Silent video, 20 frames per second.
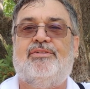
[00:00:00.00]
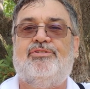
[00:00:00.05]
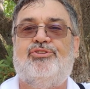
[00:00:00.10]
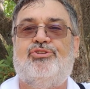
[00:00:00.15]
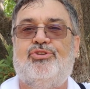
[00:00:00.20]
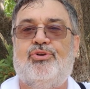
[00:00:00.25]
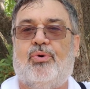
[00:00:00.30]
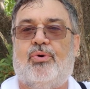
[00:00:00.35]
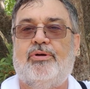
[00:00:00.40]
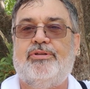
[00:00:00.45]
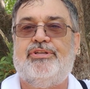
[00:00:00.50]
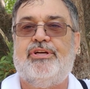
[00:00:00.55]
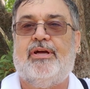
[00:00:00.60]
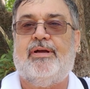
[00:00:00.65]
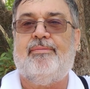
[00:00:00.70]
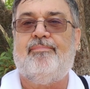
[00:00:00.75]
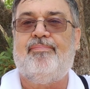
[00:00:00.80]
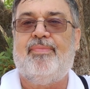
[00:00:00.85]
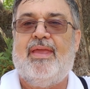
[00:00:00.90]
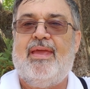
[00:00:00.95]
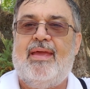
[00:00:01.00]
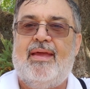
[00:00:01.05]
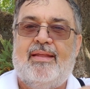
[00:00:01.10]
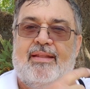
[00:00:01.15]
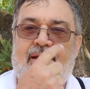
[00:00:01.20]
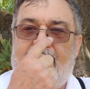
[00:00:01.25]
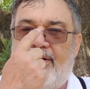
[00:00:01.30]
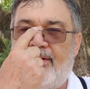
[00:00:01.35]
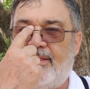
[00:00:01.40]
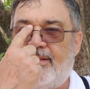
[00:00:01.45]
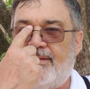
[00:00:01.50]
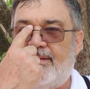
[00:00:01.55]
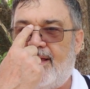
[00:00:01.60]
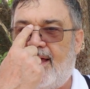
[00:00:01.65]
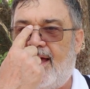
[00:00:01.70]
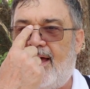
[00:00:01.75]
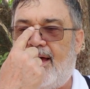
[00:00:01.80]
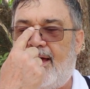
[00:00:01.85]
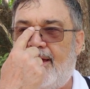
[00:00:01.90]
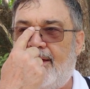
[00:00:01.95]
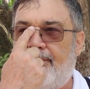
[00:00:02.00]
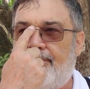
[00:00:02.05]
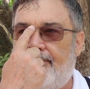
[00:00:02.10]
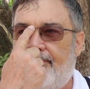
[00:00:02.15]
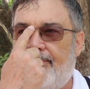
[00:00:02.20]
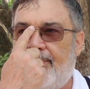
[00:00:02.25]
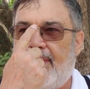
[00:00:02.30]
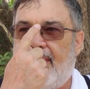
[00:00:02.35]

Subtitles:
Georgia. Now, at the time,